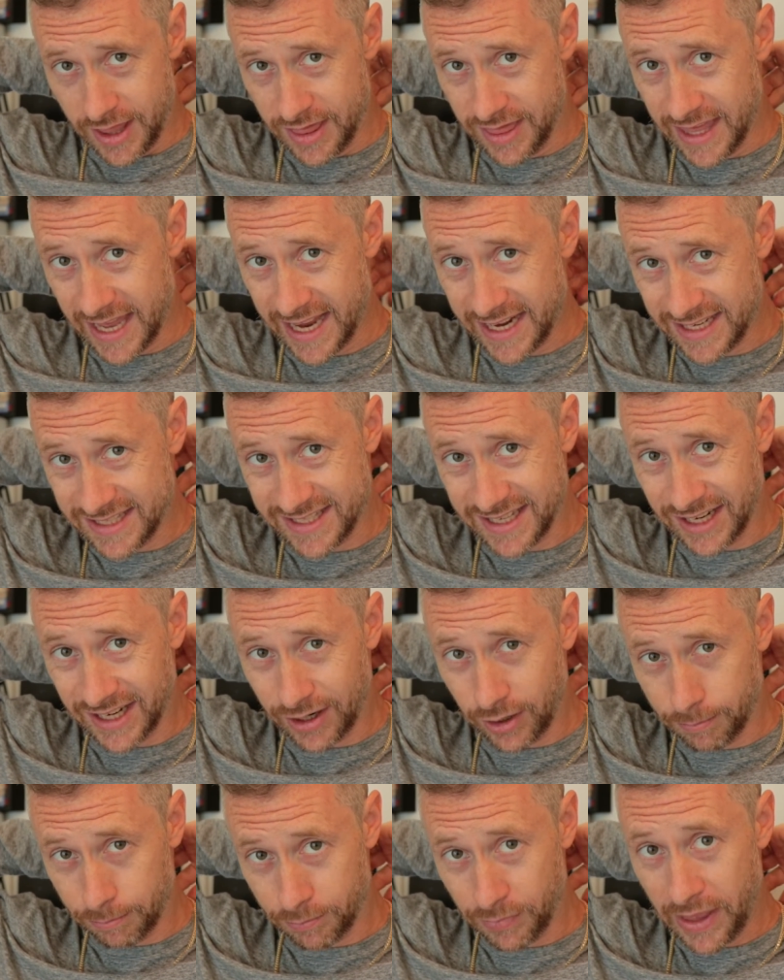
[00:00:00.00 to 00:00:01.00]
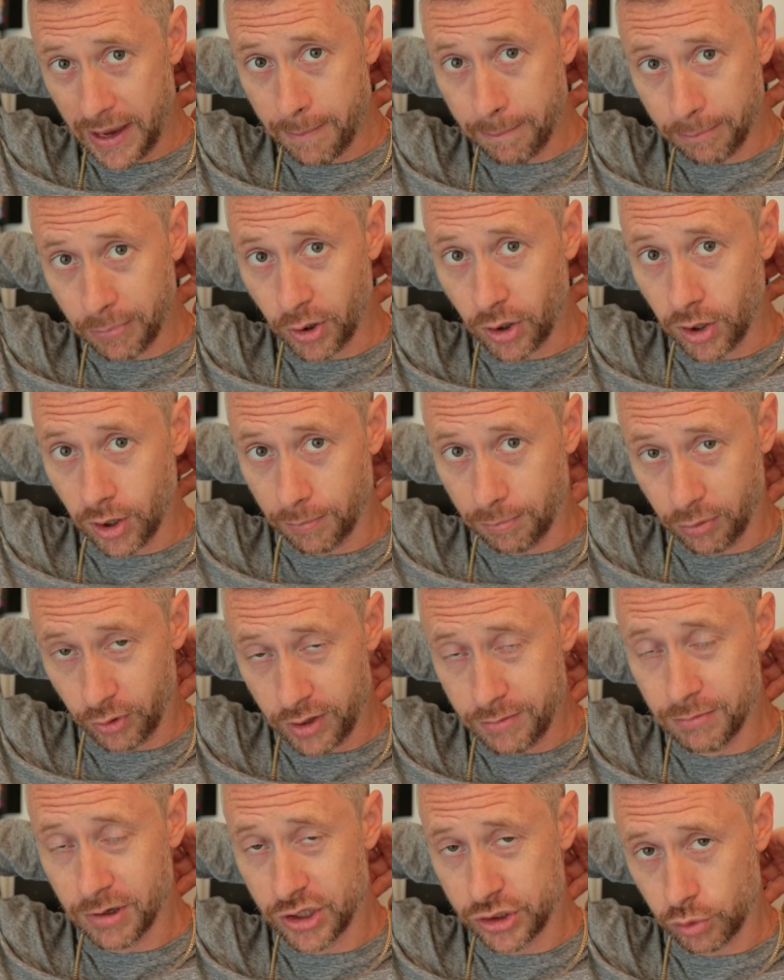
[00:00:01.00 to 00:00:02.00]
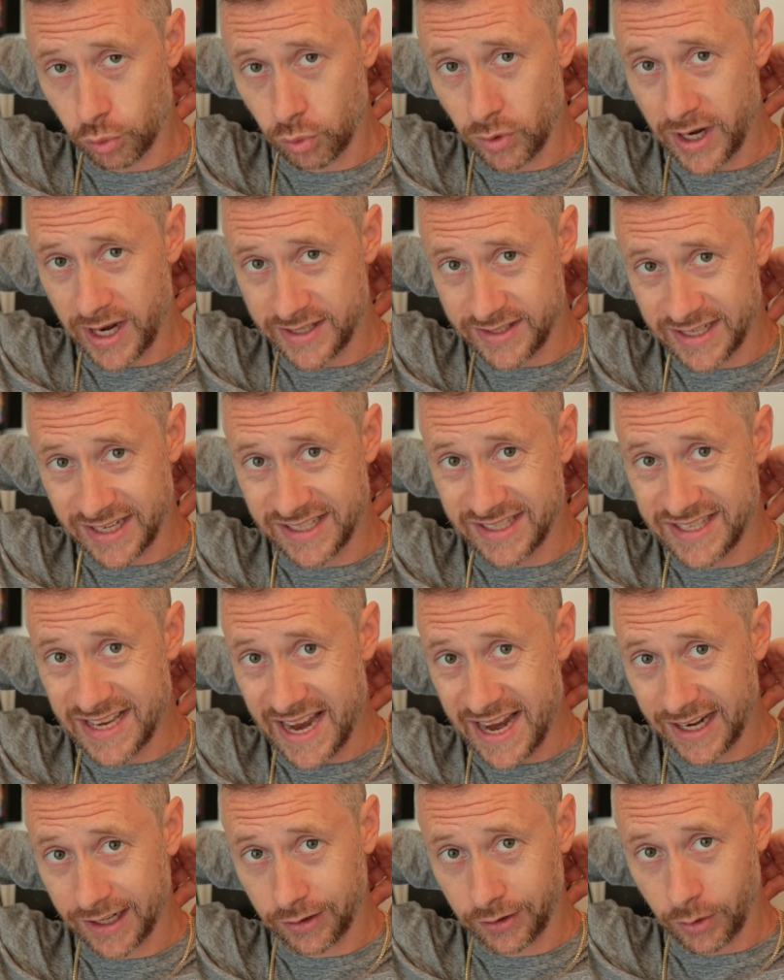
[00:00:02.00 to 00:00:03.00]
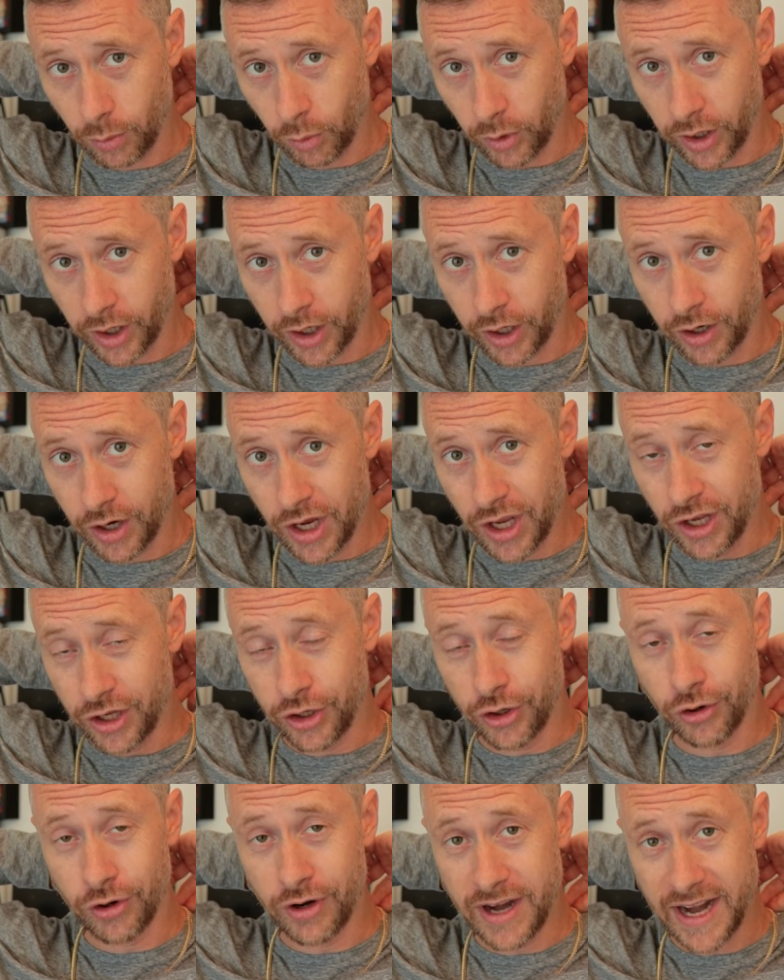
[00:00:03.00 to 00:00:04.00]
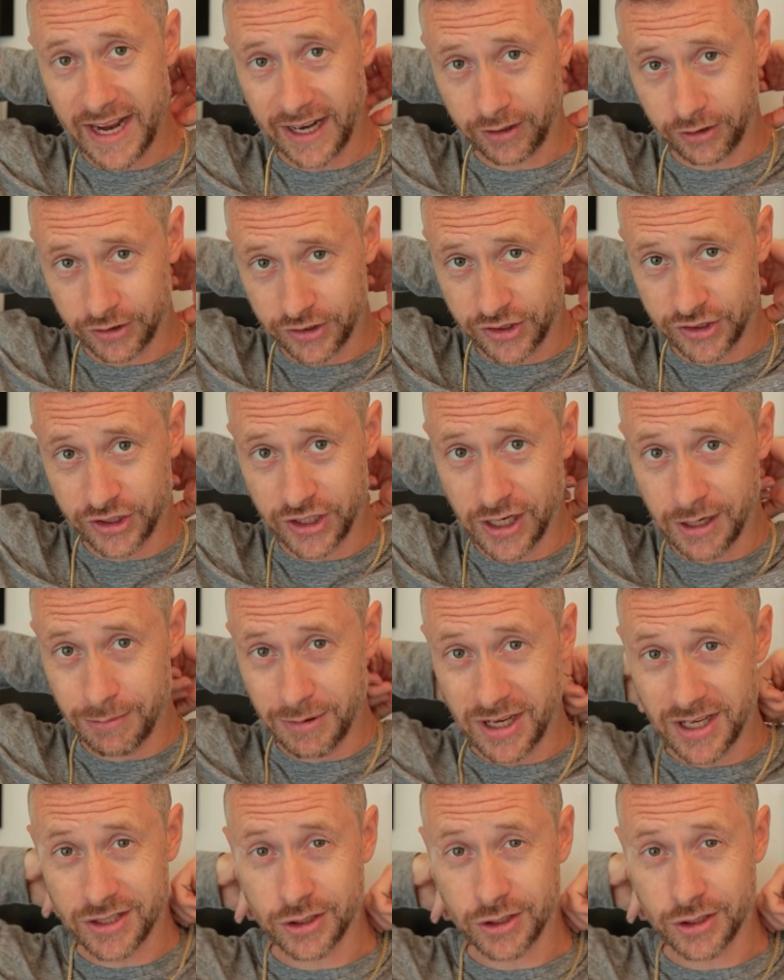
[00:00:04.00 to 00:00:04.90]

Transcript: that bar pretty much rests exactly where your necklace is gonna be.